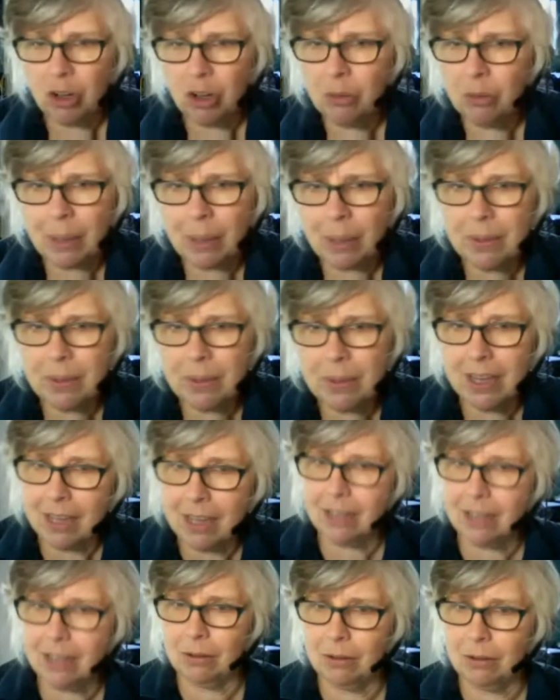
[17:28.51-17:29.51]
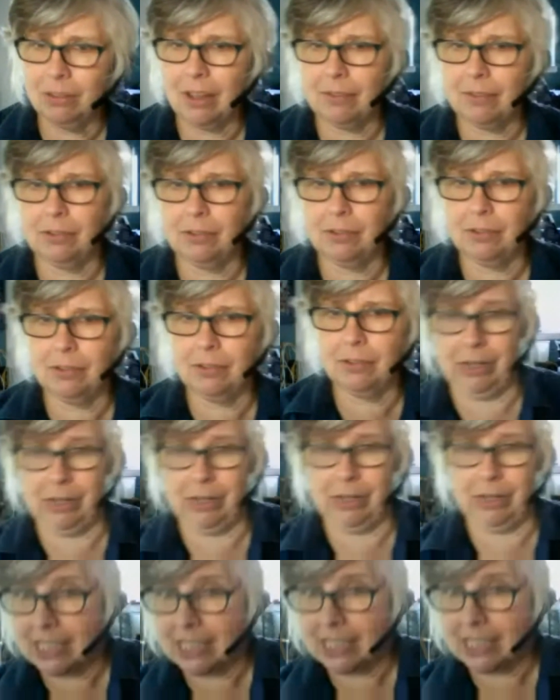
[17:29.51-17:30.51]
Might be, level of
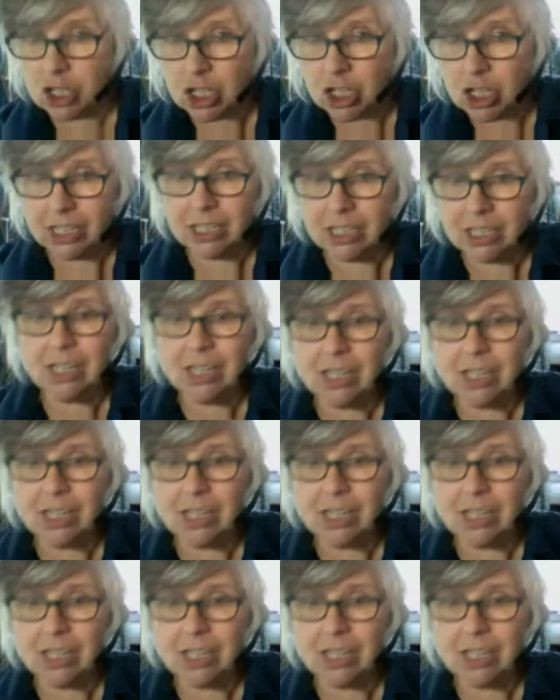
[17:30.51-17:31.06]
relaxation.